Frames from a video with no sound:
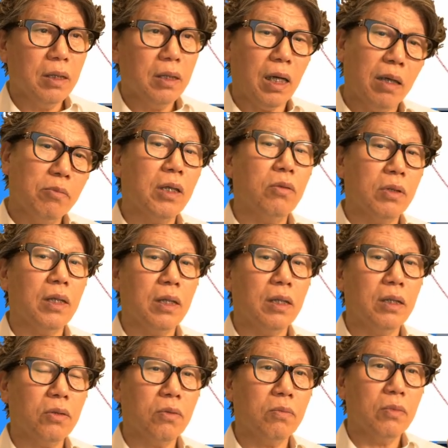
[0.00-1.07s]
and then
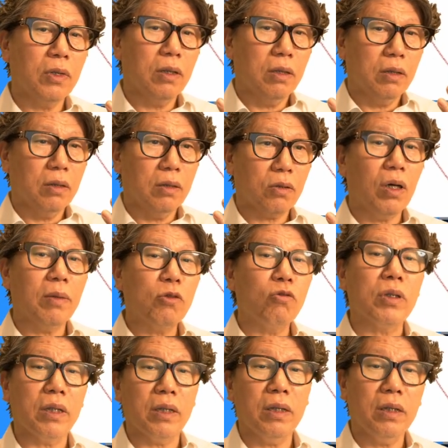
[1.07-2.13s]
asymmetry of
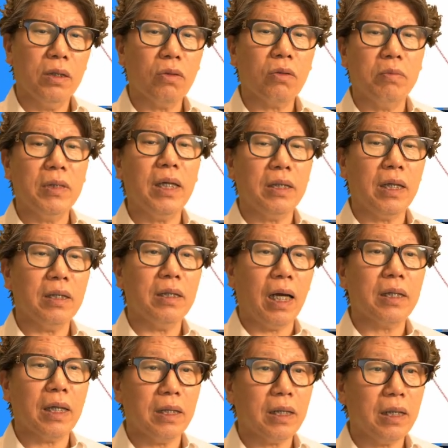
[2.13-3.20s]
the skull,
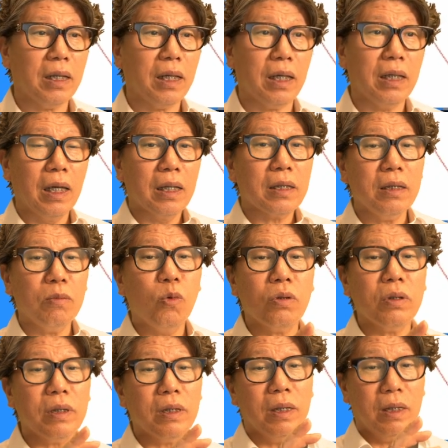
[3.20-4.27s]
which eventually leads to a
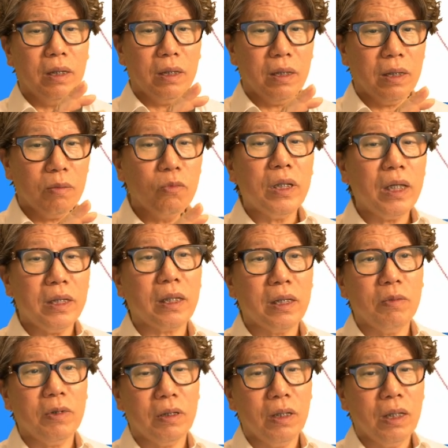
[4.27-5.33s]
cascading effect on the
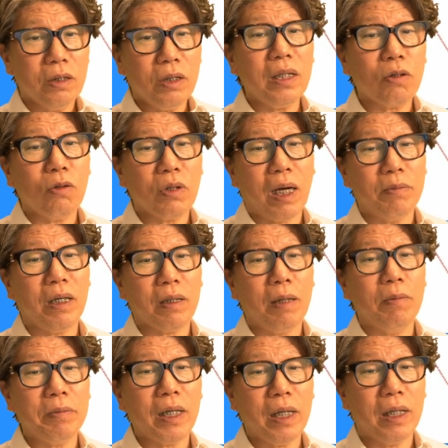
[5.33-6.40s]
entire body.
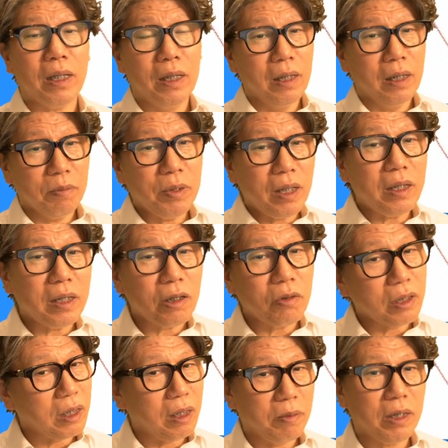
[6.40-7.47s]
This visual
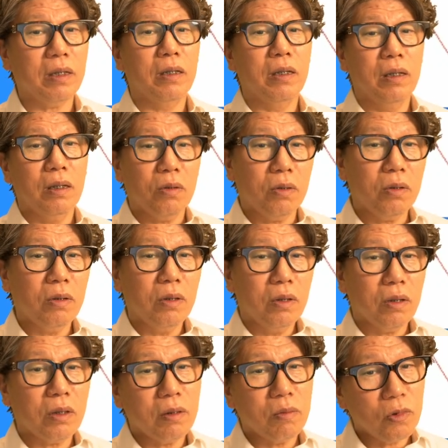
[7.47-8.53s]
confirmation highlights the
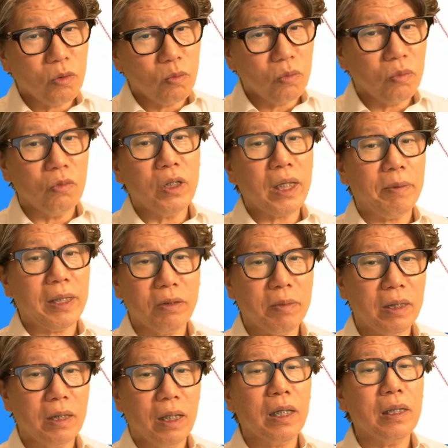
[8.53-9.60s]
importance of occlusion.
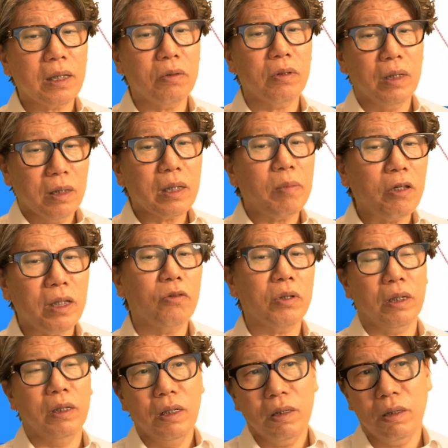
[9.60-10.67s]
The root of all these
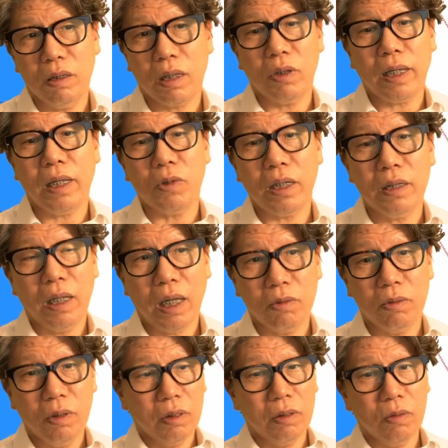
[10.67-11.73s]
issues stems from the
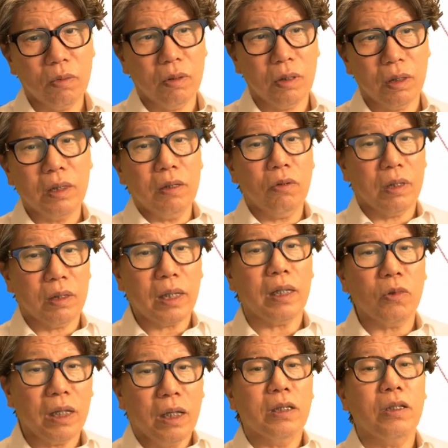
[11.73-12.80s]
asymmetric formation of the
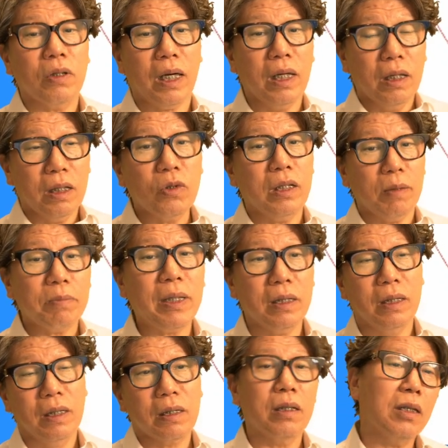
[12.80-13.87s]
maximum
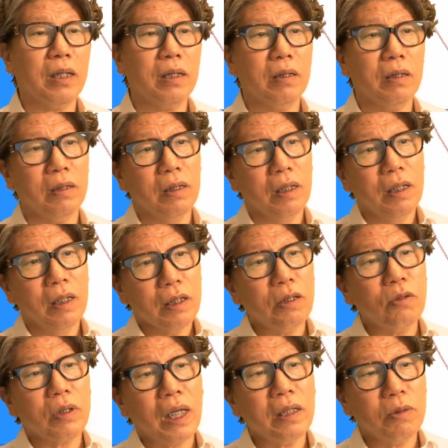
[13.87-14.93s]
intercuspation. This affects
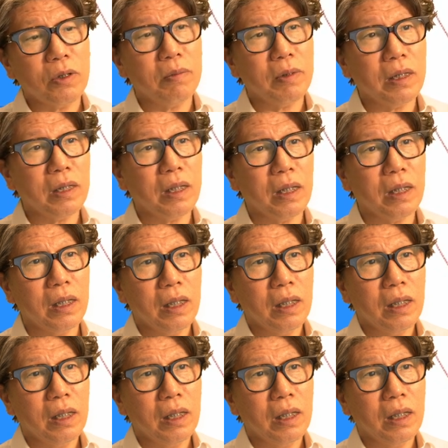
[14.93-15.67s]
growth and development,